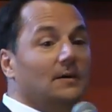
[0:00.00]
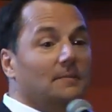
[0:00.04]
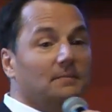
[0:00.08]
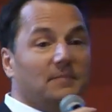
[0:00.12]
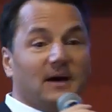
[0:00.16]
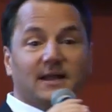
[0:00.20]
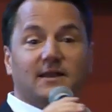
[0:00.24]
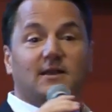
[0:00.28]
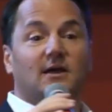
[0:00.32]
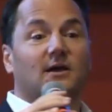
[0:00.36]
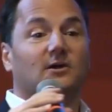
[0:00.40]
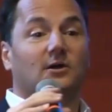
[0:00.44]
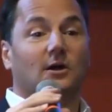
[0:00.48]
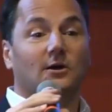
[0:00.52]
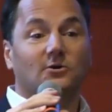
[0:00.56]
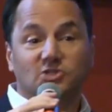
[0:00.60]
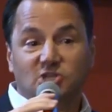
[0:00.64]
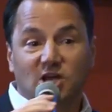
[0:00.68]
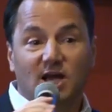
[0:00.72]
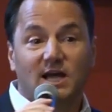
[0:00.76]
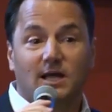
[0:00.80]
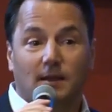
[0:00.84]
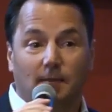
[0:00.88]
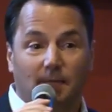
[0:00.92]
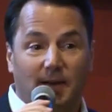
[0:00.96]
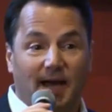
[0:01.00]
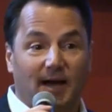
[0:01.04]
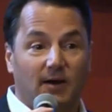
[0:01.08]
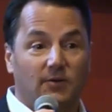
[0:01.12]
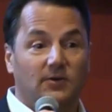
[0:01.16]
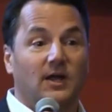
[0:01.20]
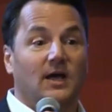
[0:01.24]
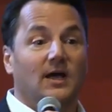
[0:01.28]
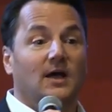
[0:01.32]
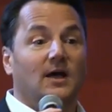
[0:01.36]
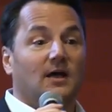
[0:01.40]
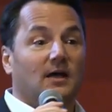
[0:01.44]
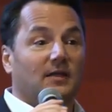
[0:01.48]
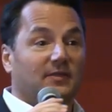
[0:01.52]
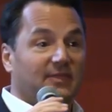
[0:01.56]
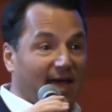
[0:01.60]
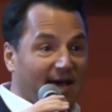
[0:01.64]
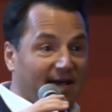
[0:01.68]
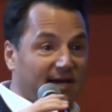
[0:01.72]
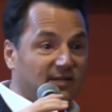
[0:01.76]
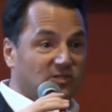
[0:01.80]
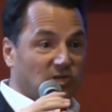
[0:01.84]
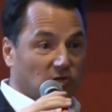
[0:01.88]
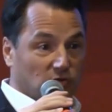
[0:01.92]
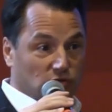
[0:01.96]
But go check them out.
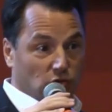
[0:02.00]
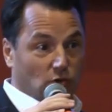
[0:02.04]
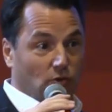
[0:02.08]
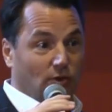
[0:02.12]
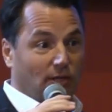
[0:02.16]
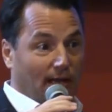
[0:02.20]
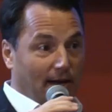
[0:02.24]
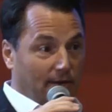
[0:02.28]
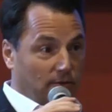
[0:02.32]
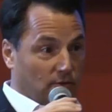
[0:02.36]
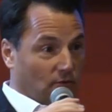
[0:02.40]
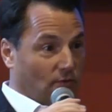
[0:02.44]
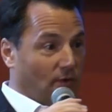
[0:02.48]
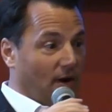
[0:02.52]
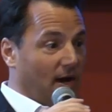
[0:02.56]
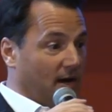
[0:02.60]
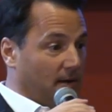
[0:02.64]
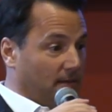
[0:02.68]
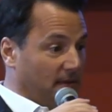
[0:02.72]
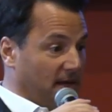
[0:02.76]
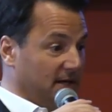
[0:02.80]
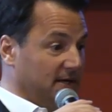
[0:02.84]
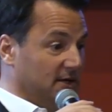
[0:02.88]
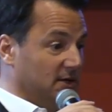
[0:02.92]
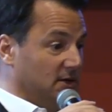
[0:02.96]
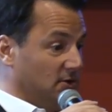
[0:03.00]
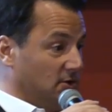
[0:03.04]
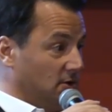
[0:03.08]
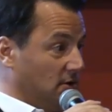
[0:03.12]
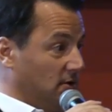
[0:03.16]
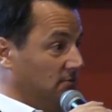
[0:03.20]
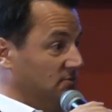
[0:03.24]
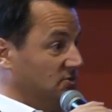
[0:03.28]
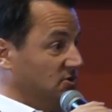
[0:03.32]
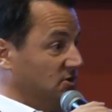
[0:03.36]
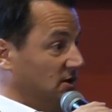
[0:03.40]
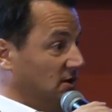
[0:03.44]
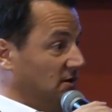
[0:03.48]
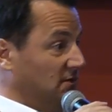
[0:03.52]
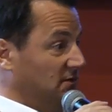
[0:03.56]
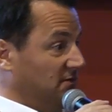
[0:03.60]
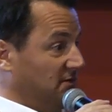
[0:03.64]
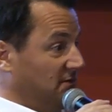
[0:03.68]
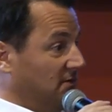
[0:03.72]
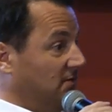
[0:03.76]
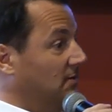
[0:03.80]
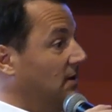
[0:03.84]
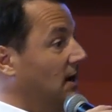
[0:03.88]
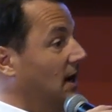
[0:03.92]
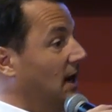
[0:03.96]
That is a tool I would recommend in terms
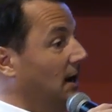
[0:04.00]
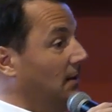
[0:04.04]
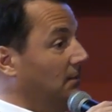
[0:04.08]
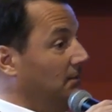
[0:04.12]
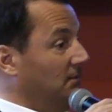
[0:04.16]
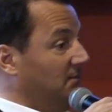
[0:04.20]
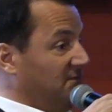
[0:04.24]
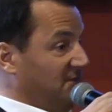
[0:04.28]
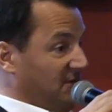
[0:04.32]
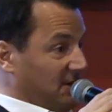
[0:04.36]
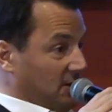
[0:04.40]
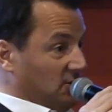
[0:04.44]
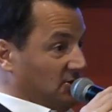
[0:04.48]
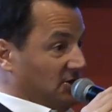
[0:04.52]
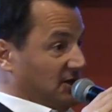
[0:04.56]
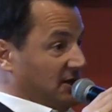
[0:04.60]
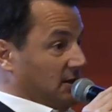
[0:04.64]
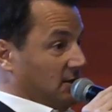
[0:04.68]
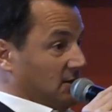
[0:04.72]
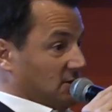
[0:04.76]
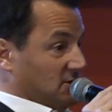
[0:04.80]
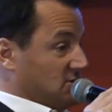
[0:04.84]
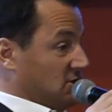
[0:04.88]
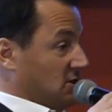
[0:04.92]
of fielding your